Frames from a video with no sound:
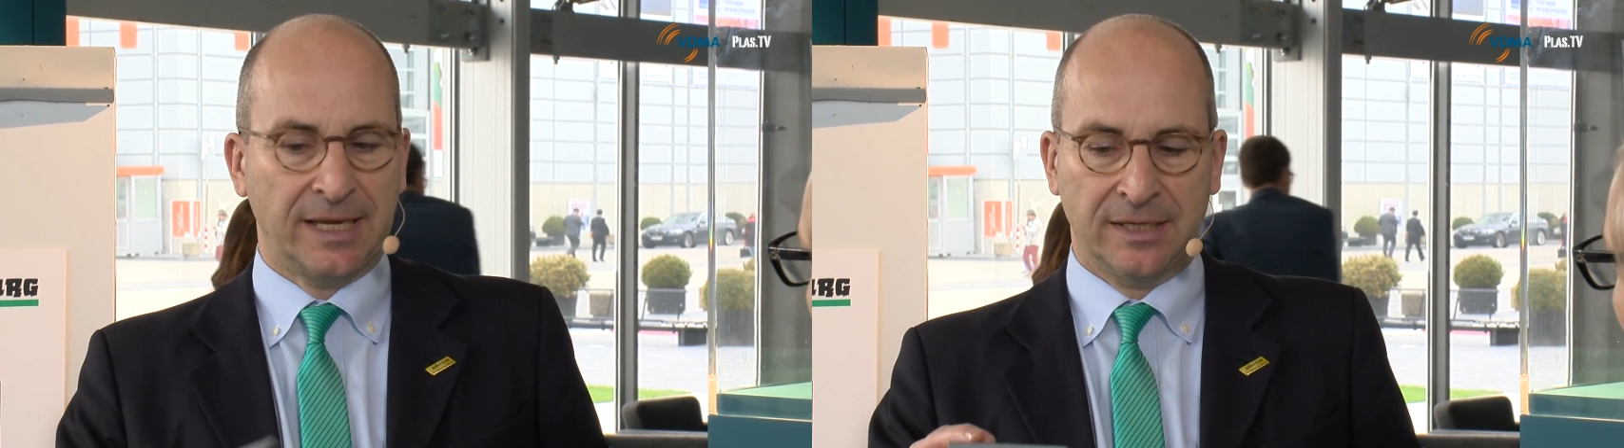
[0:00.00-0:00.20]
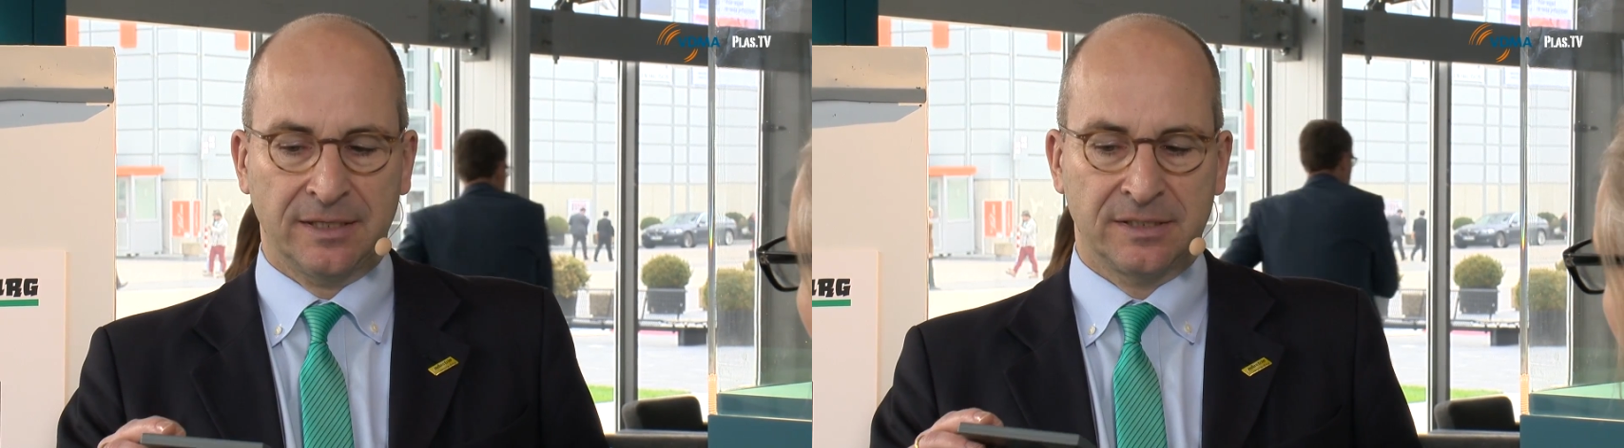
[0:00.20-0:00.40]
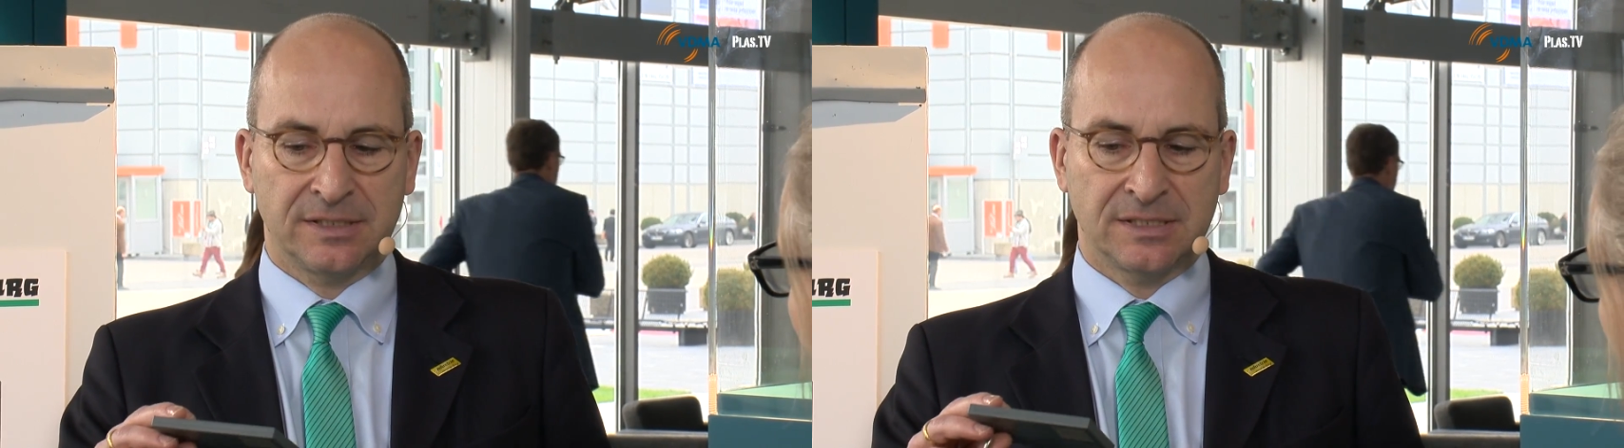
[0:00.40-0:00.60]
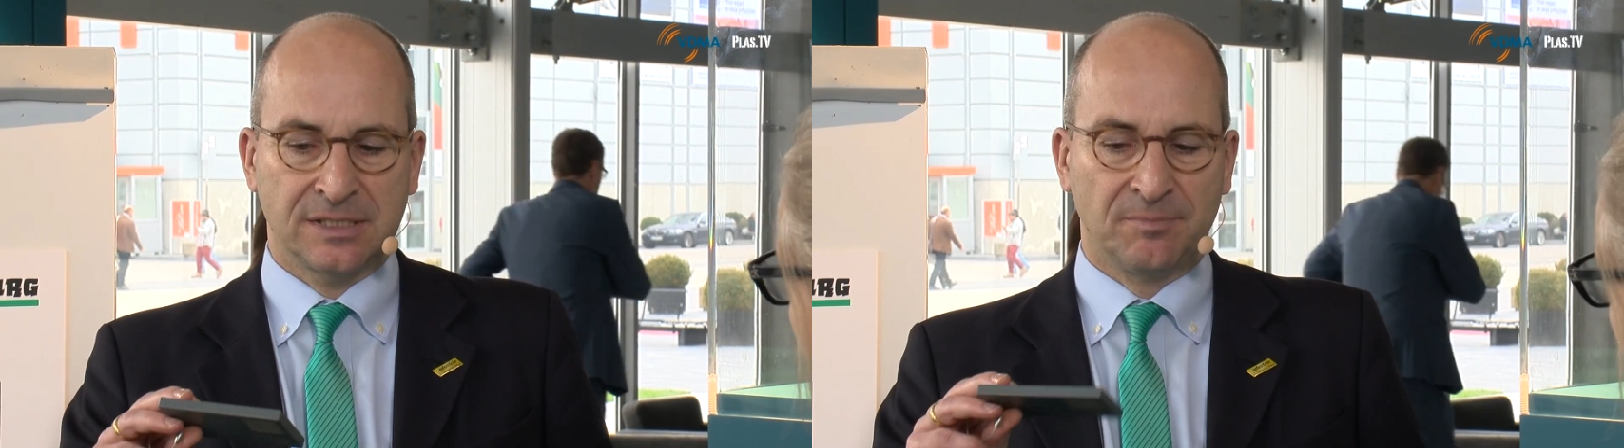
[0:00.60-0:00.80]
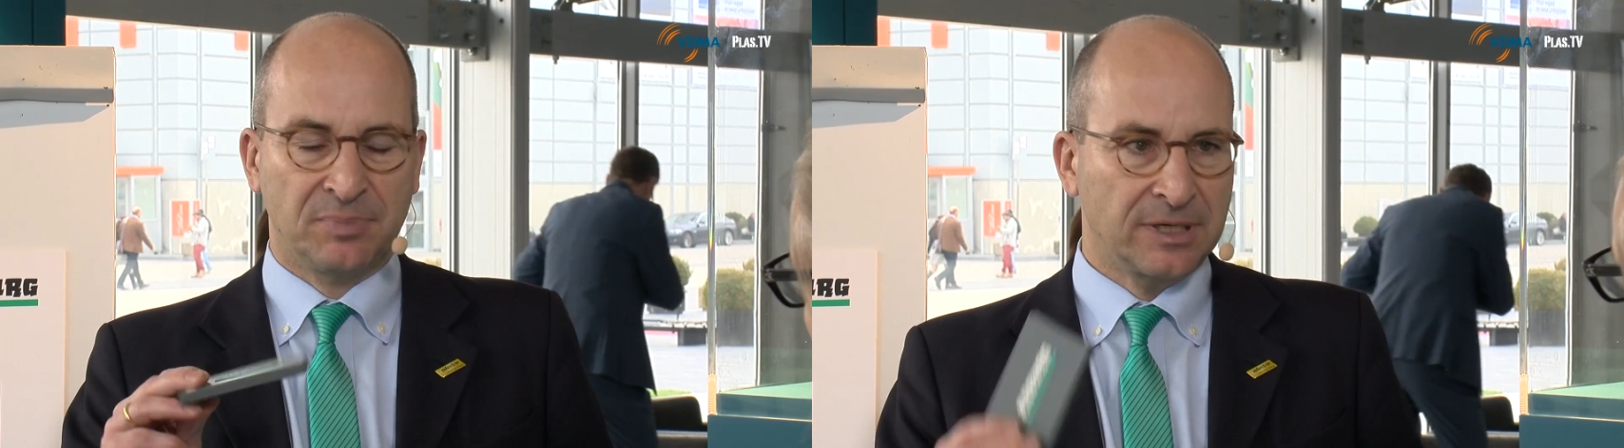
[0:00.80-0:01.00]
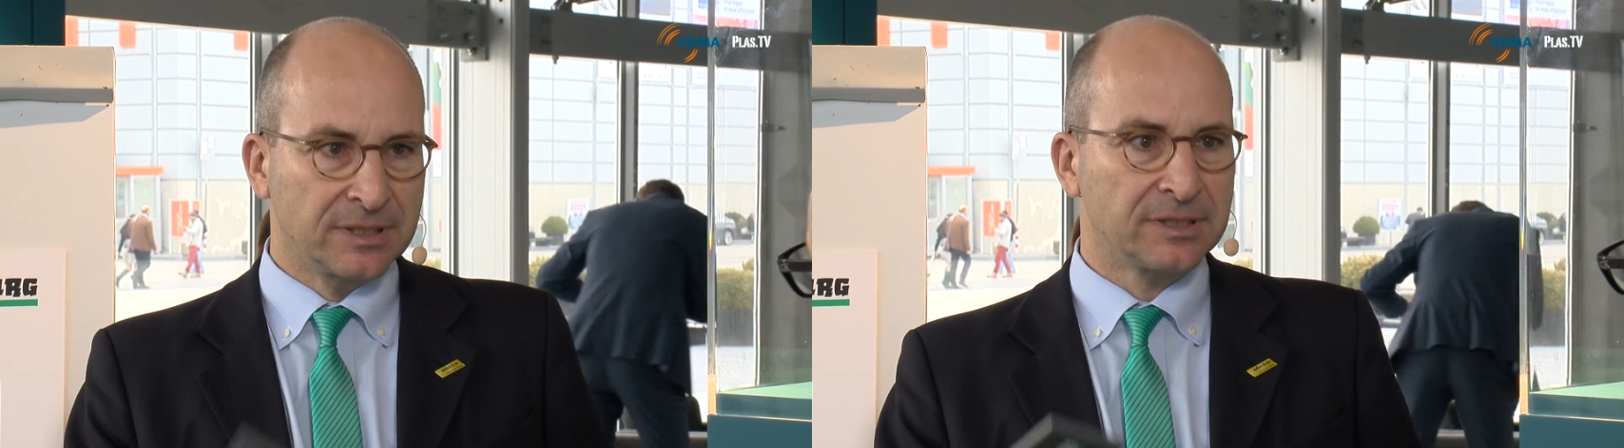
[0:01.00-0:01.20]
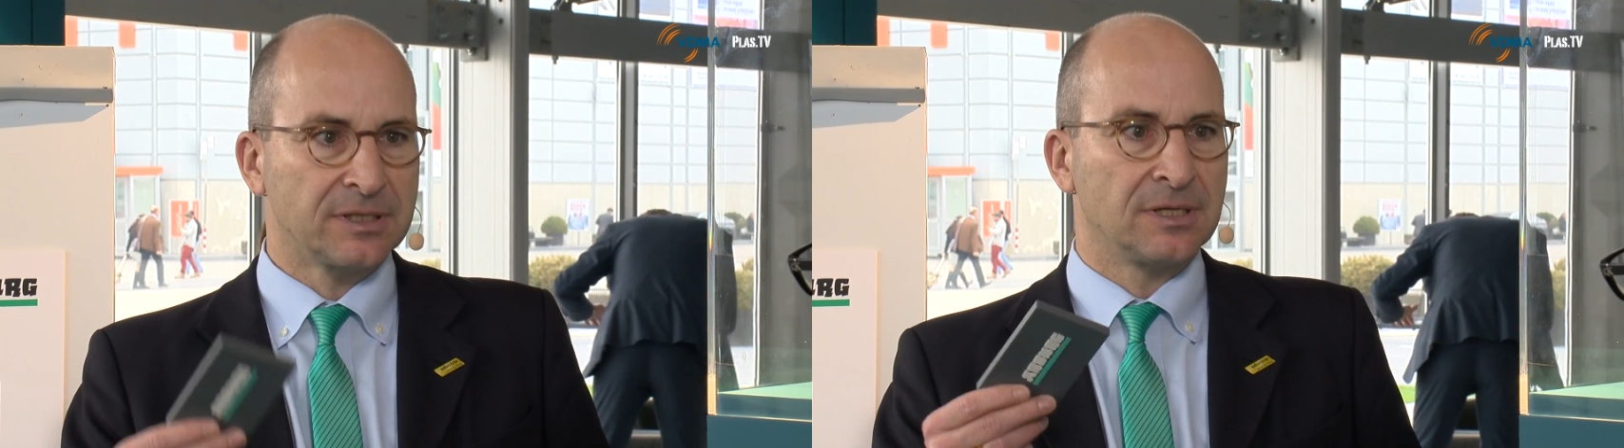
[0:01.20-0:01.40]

and the part,